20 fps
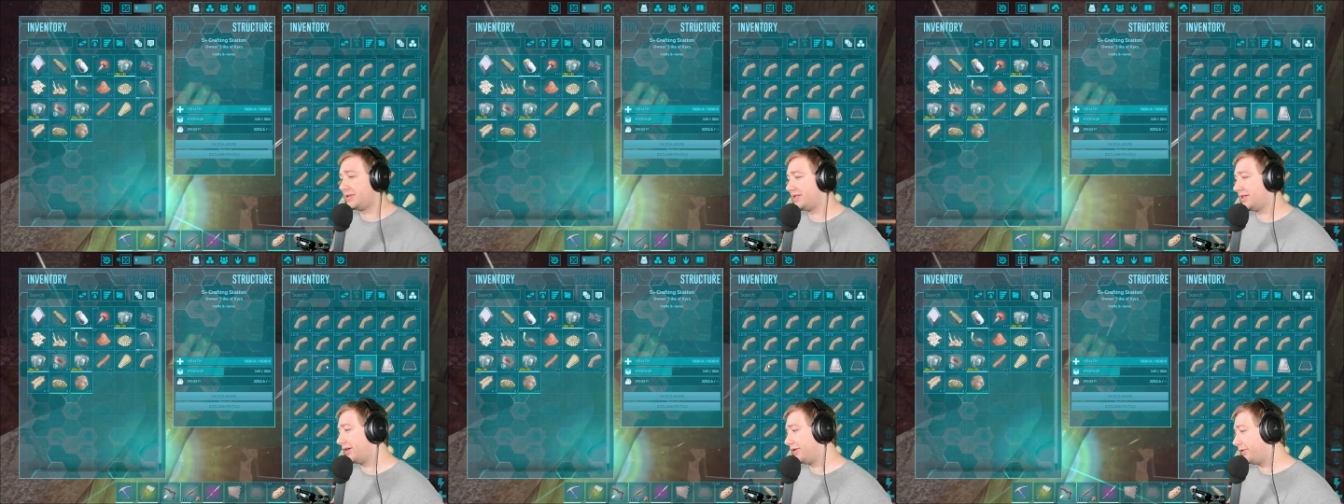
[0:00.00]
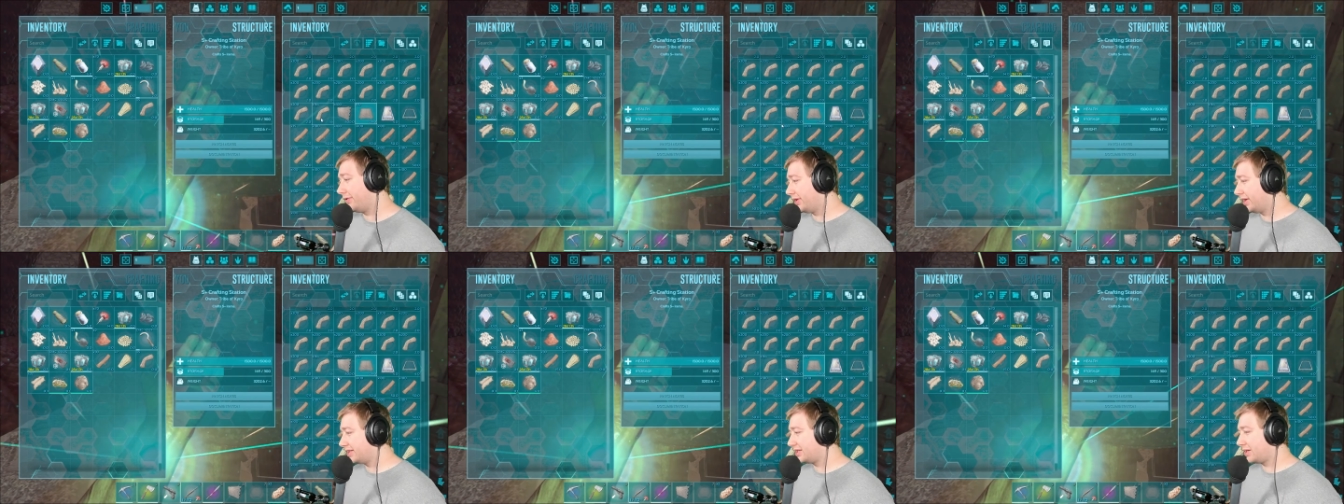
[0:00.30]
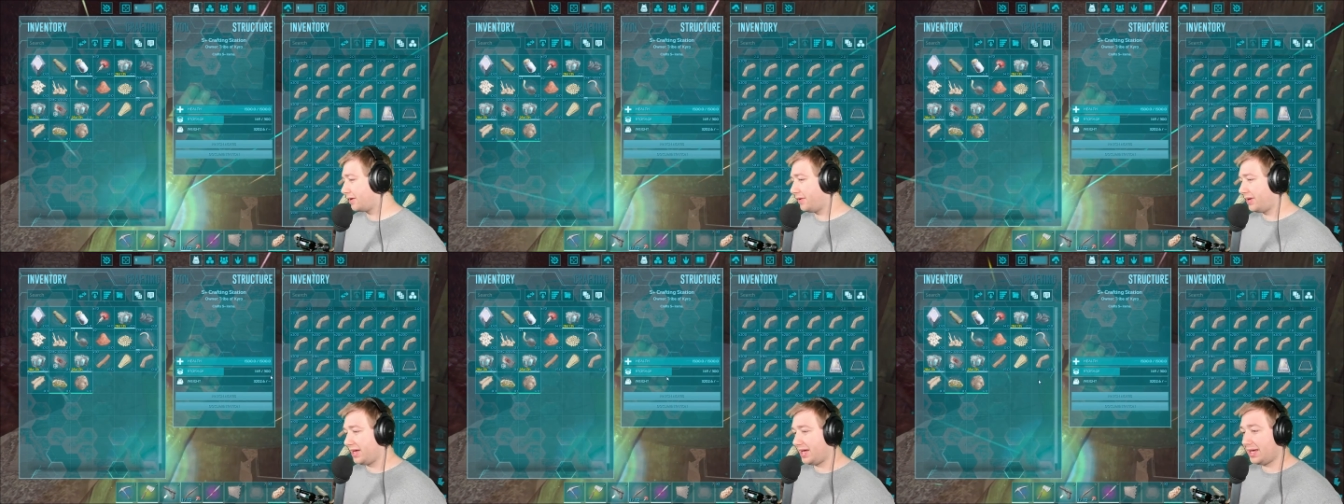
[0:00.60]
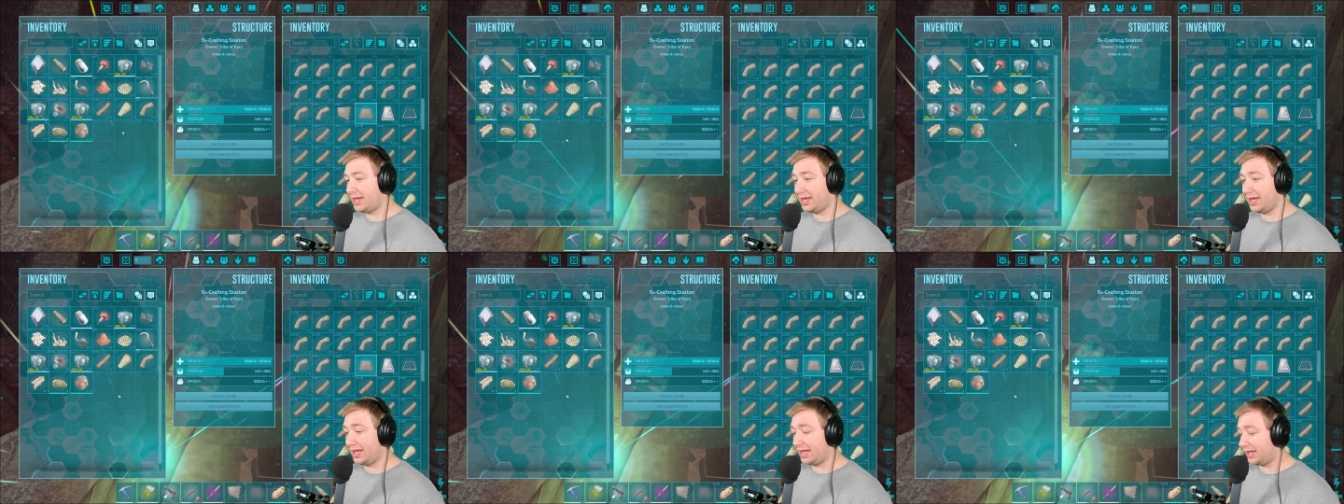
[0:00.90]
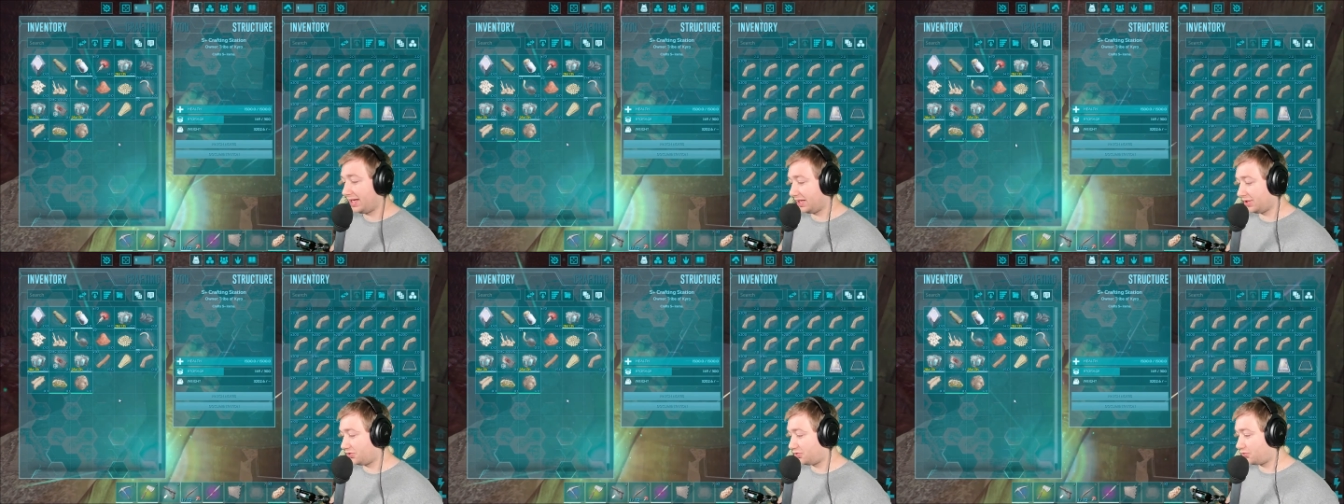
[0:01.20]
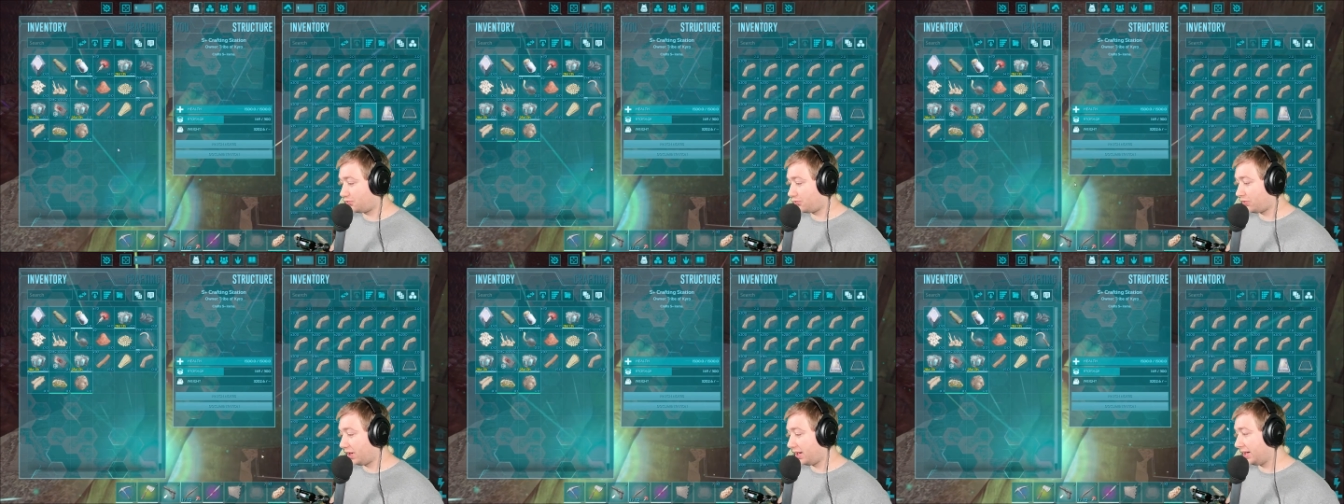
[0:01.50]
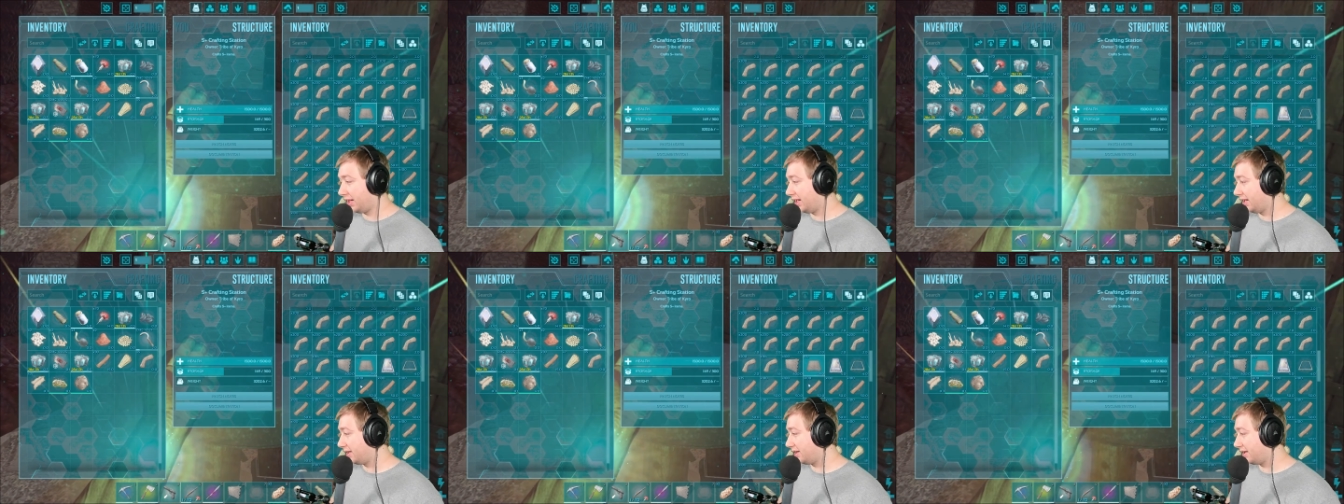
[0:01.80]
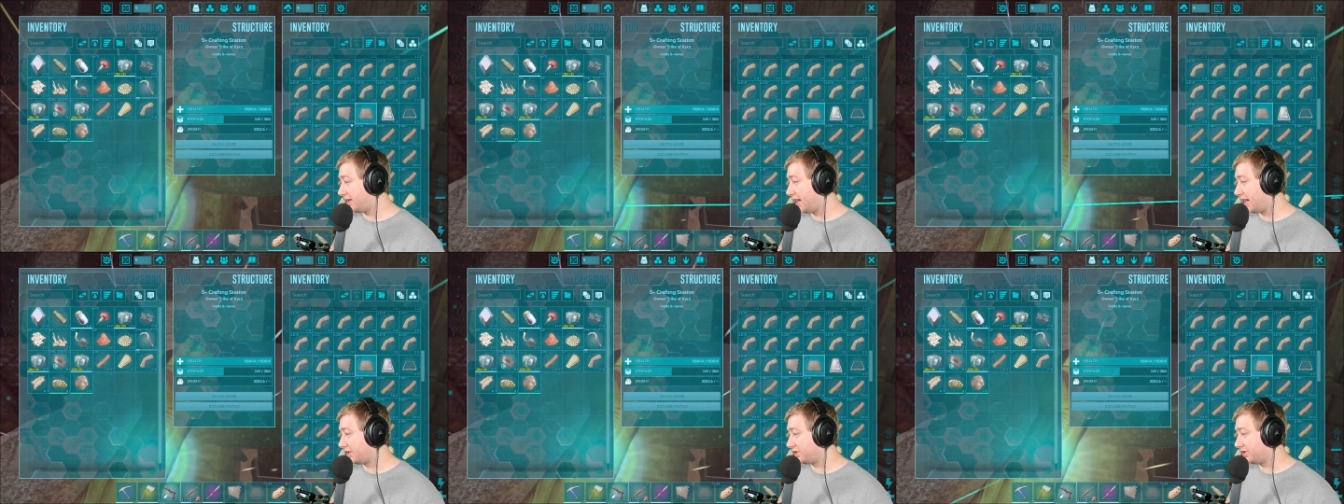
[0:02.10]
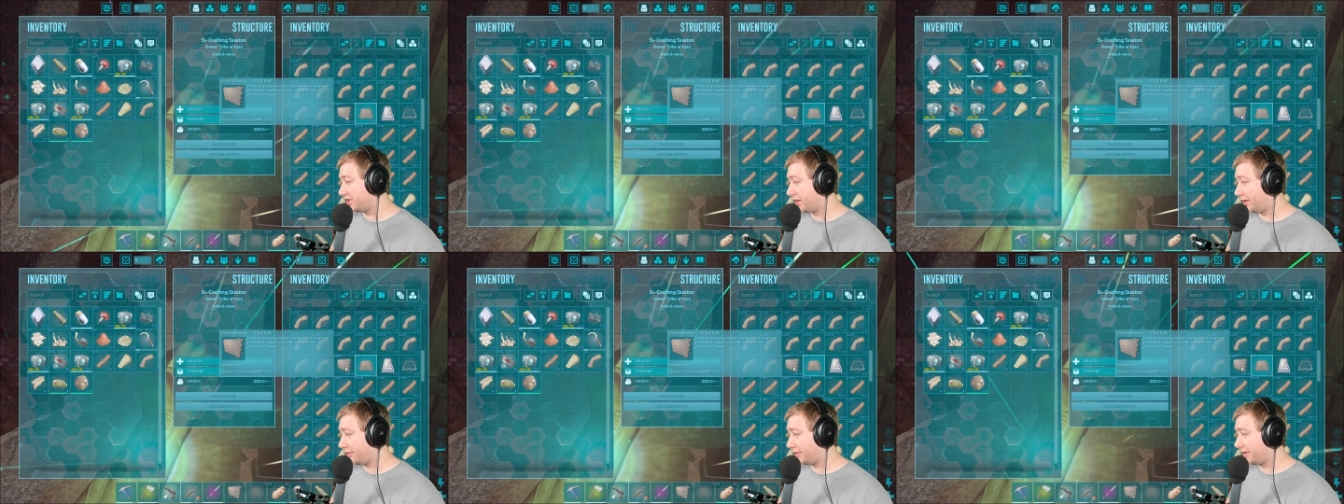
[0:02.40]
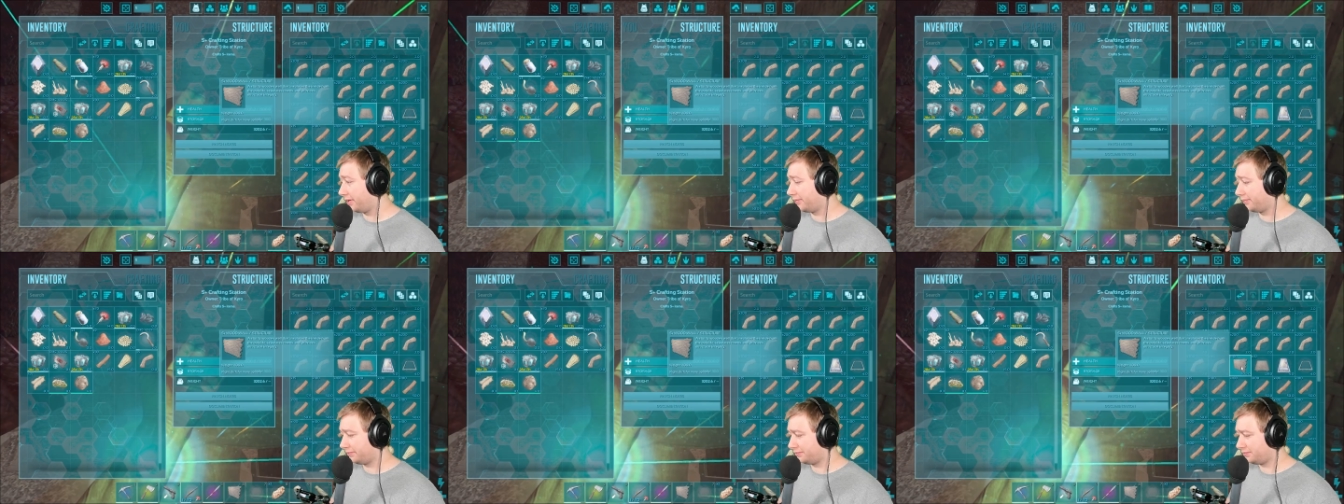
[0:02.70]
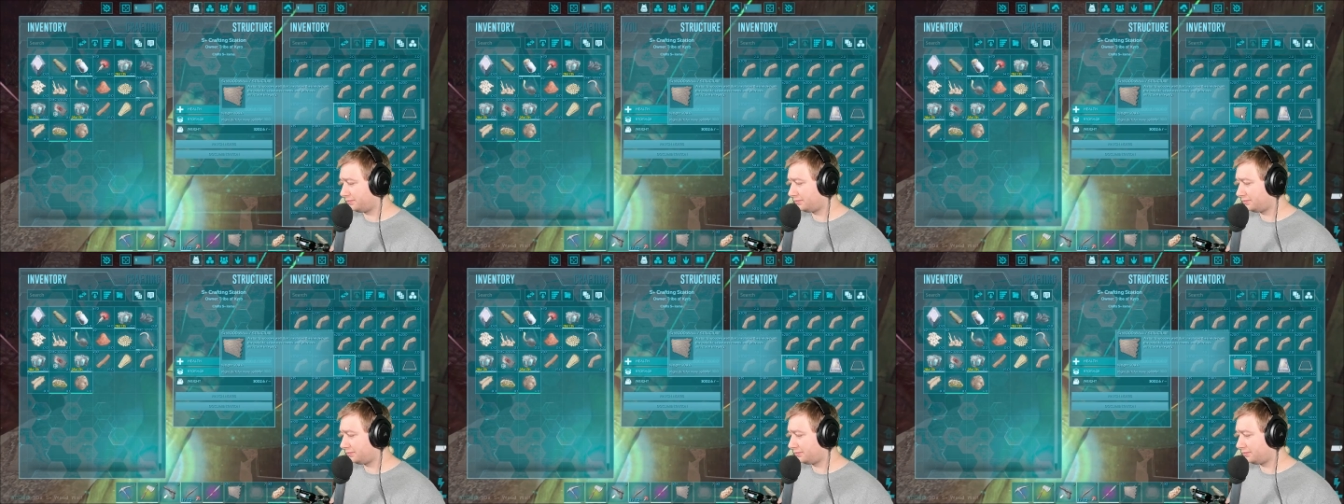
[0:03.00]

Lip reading: so let's go ahead and get straight into that, shall we?